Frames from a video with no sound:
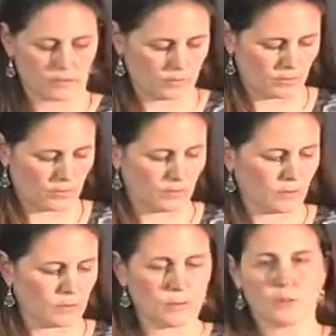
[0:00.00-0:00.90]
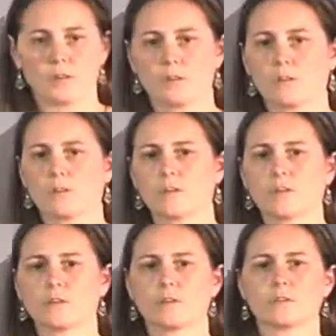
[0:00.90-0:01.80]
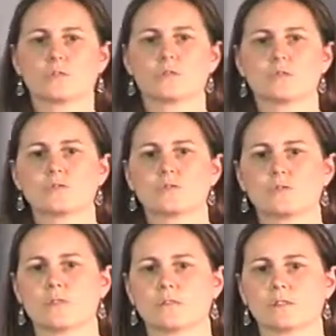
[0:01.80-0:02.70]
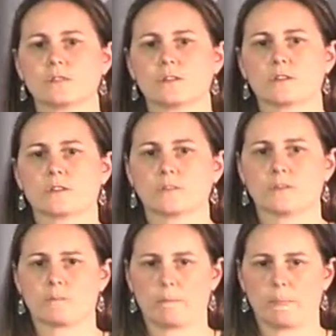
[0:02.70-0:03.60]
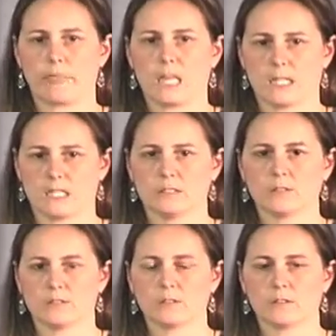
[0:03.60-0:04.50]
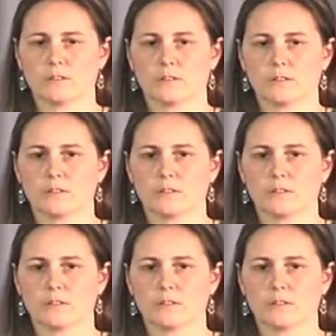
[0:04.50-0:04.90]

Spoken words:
And we ask them, do you have a CPAP machine? And